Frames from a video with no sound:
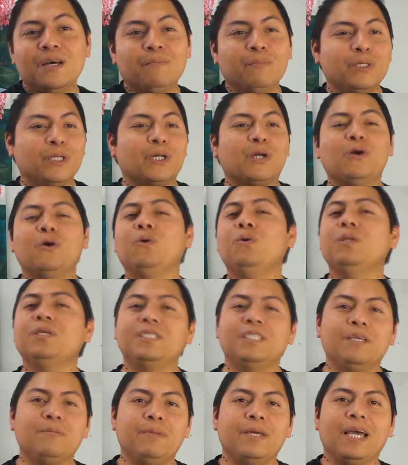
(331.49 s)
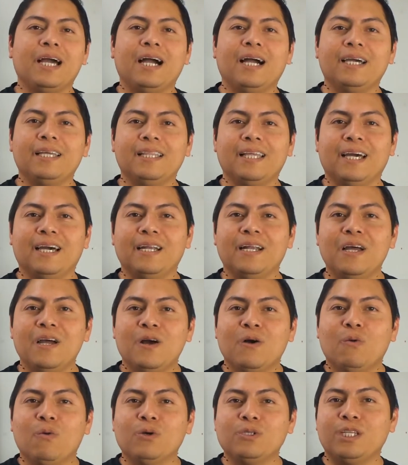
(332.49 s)
But the coolest thing behind that
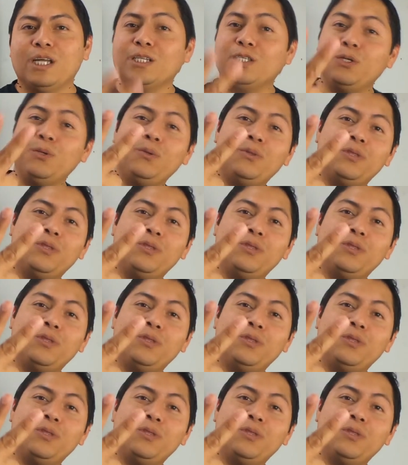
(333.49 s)
was that two